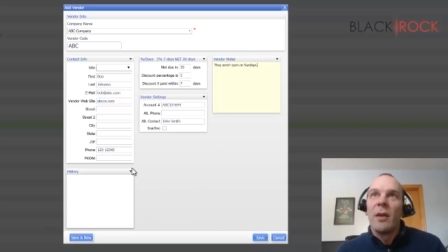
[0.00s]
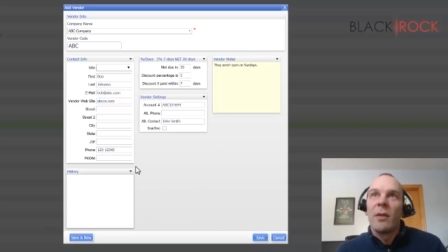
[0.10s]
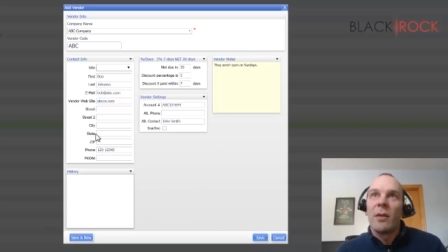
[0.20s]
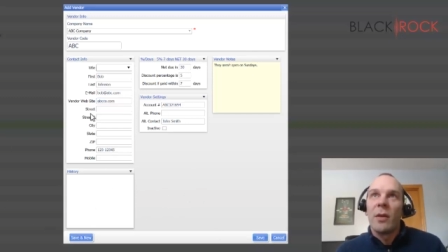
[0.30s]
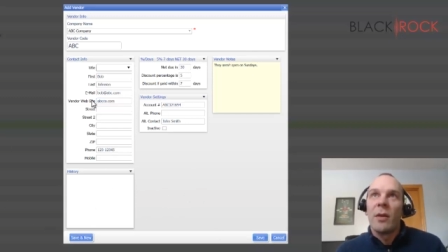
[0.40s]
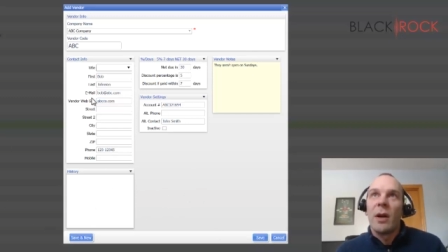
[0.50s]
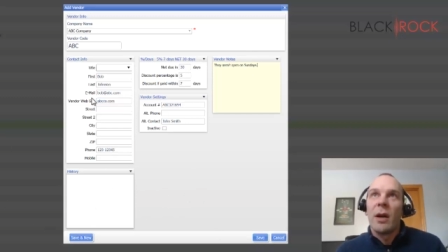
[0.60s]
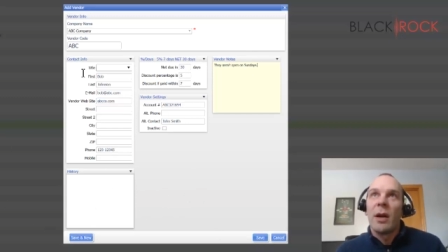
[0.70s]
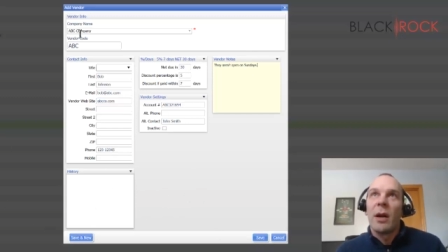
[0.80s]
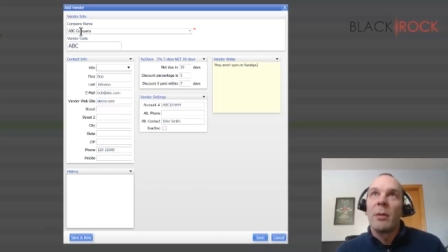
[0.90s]
So
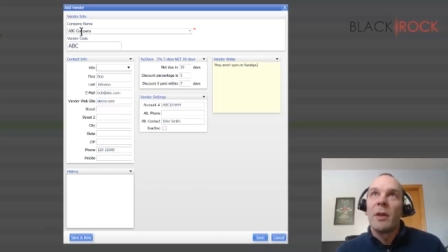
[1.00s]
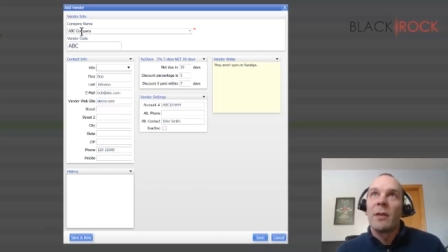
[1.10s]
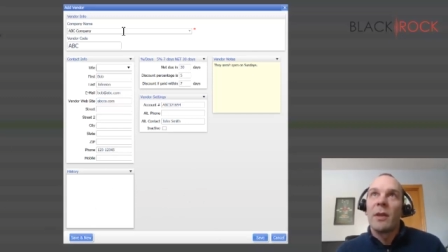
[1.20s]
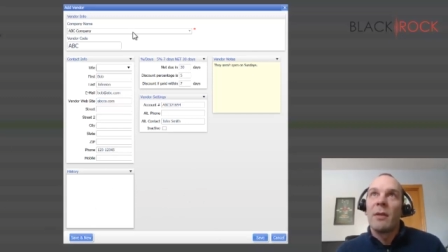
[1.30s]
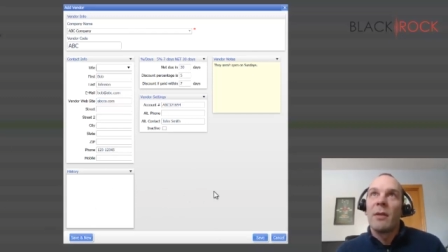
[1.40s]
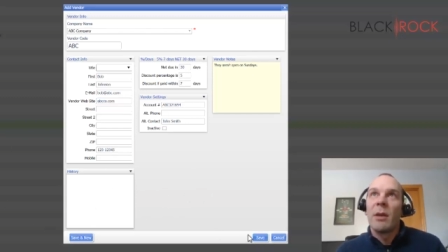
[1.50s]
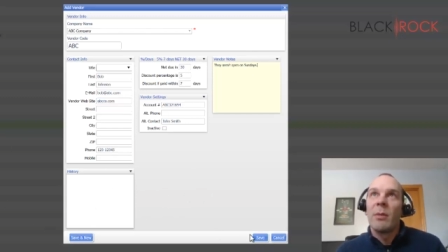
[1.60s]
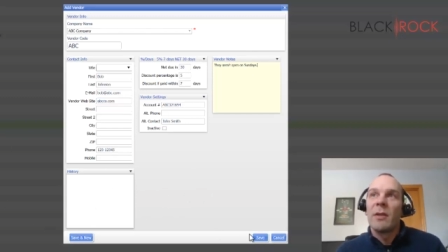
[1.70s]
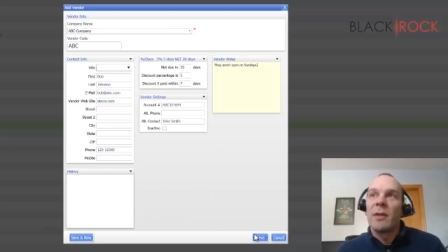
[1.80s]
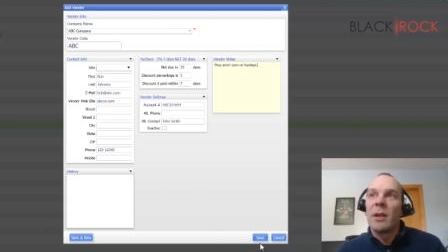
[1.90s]
uh, I'm going to save
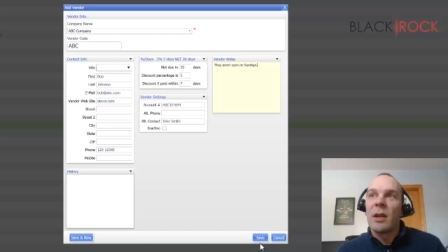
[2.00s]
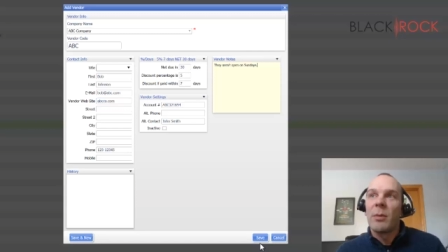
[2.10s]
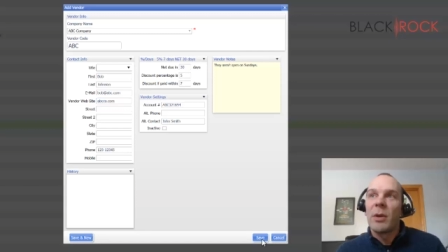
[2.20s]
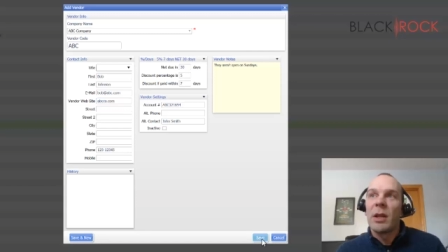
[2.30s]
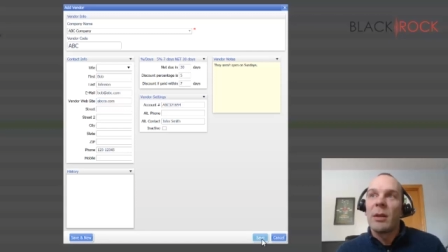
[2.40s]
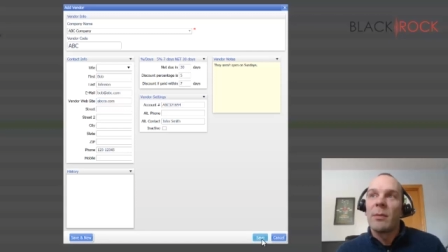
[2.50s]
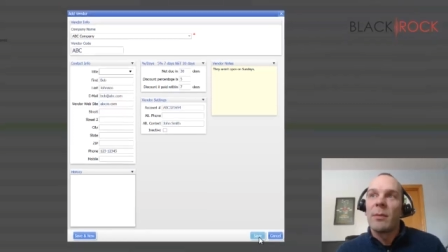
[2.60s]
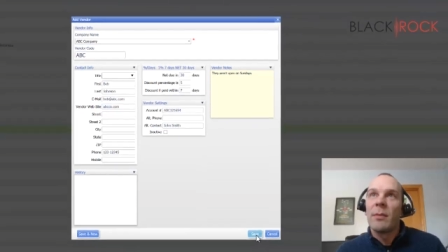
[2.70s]
ABC Company